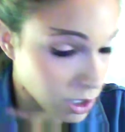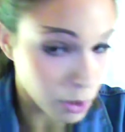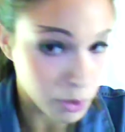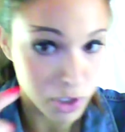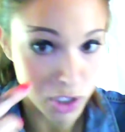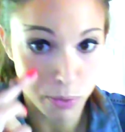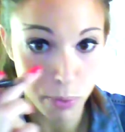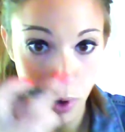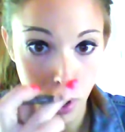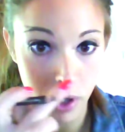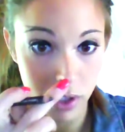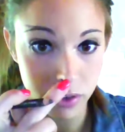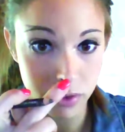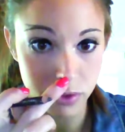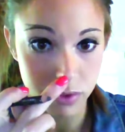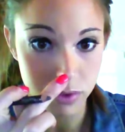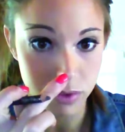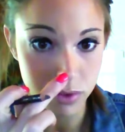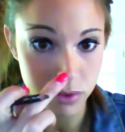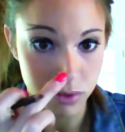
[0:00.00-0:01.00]
closest part
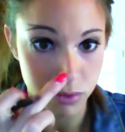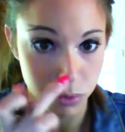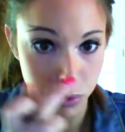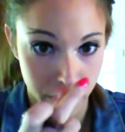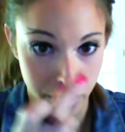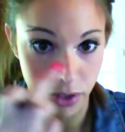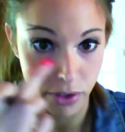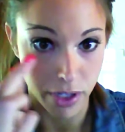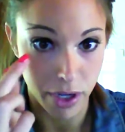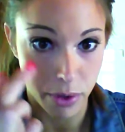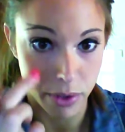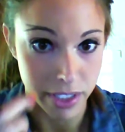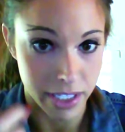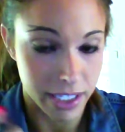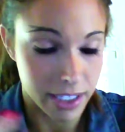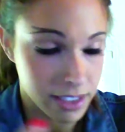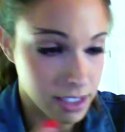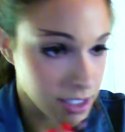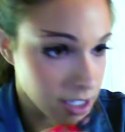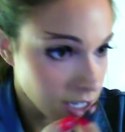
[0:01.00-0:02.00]
where your nose
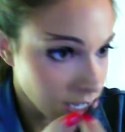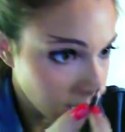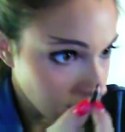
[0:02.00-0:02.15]
is.